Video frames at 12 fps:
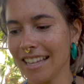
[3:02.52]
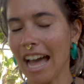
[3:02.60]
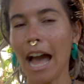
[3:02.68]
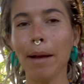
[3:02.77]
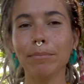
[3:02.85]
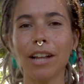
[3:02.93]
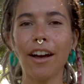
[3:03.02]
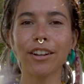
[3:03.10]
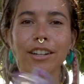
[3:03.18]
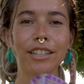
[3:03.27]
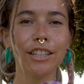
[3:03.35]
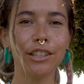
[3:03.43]
I'm not
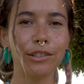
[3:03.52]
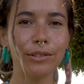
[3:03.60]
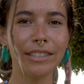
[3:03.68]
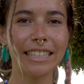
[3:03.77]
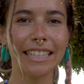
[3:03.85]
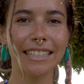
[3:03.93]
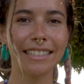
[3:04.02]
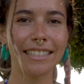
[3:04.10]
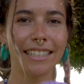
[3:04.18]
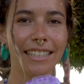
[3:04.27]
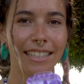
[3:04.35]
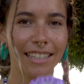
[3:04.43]
going to use
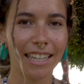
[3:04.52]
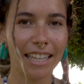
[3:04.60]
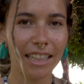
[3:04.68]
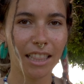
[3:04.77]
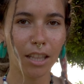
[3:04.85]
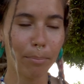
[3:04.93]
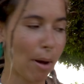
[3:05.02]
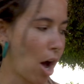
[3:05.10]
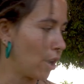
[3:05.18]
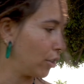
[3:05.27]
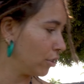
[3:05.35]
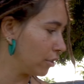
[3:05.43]
it in the
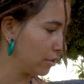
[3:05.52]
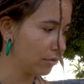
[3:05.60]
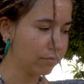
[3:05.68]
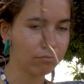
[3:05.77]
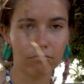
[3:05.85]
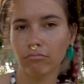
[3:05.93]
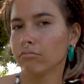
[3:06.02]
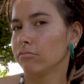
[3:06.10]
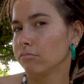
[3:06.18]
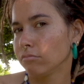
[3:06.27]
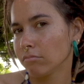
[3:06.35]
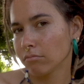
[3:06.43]
bottle
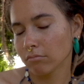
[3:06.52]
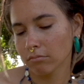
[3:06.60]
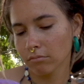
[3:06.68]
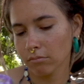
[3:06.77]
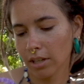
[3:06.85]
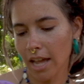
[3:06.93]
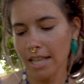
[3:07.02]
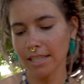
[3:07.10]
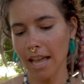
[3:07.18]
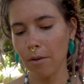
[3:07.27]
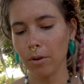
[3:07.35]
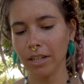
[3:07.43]
because
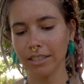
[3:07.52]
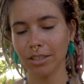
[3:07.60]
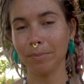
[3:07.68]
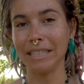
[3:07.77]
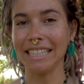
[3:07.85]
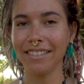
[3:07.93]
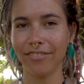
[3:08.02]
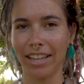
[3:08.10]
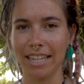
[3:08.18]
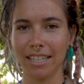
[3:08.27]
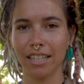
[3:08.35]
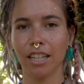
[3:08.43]
I want it to be
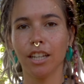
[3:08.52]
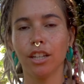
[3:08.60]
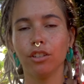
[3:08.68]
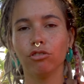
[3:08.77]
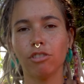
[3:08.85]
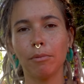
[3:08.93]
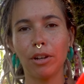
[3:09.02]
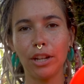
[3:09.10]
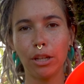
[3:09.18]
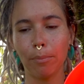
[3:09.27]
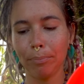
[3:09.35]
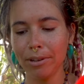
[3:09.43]
even. So I'm
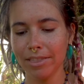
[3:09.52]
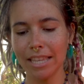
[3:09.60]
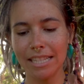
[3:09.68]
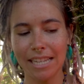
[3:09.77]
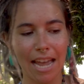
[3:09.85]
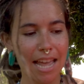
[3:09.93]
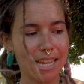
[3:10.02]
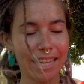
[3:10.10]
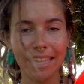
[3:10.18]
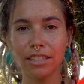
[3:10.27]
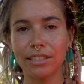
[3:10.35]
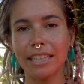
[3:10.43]
going to put the dye
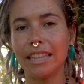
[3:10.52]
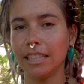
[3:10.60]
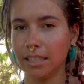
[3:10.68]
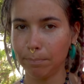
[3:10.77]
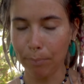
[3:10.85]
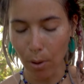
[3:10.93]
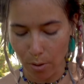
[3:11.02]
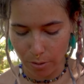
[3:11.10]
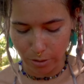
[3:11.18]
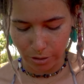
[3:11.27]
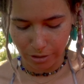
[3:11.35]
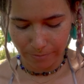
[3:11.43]
into this
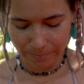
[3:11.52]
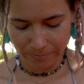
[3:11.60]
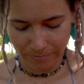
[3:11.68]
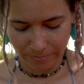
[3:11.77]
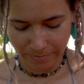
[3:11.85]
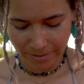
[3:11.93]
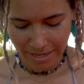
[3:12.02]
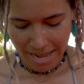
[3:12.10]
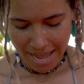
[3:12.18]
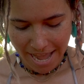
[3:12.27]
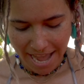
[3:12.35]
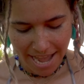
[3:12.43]
bowl
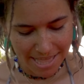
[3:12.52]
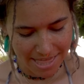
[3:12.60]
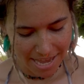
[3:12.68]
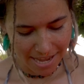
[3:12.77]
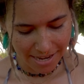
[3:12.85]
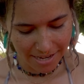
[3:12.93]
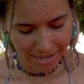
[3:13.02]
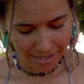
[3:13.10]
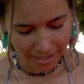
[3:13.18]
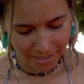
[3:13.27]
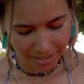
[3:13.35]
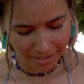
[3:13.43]
and
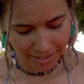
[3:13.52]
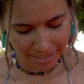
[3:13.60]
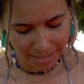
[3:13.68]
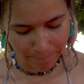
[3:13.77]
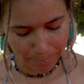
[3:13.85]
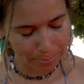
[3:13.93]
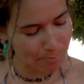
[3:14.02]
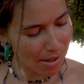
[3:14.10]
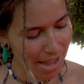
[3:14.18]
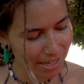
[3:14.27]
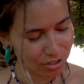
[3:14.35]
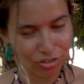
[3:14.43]
then dip
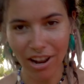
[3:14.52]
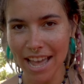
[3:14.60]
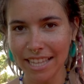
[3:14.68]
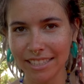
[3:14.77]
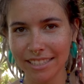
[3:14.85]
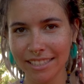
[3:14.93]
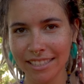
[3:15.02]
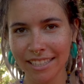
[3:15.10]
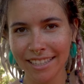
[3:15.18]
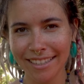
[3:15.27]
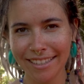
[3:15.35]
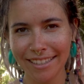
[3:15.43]
my dreads
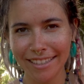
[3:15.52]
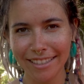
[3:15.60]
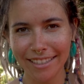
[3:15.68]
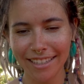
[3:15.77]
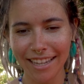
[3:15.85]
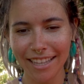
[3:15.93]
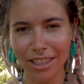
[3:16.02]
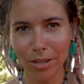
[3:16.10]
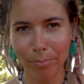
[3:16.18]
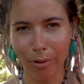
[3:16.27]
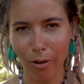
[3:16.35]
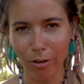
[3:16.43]
in the
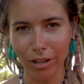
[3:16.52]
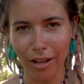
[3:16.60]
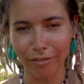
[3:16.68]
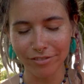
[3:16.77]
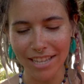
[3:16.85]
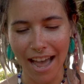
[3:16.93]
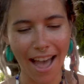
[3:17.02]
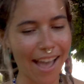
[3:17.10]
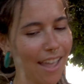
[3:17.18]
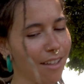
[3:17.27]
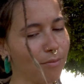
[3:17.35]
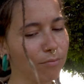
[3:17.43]
bowl of
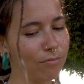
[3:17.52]
dye.